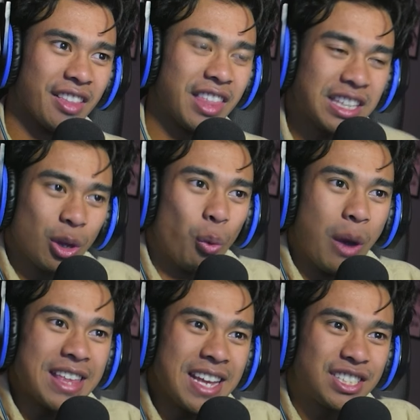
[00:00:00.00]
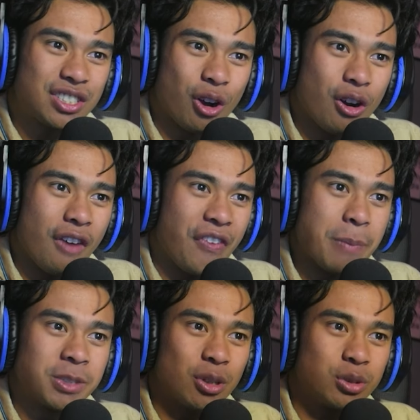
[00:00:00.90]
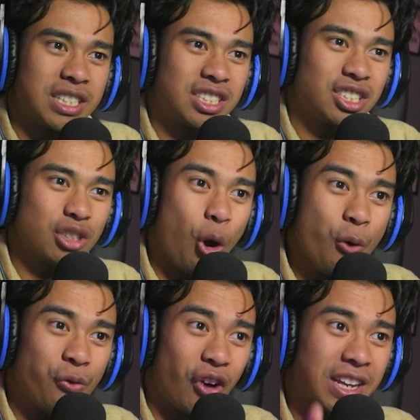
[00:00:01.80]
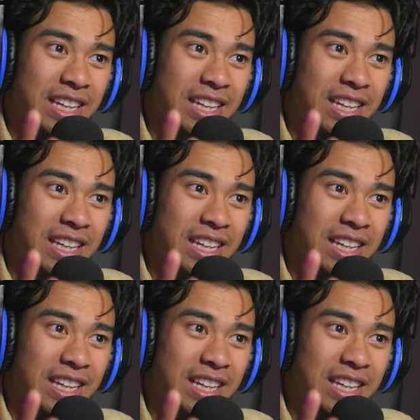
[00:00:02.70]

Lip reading: Like, the way they start off episodes is so fucking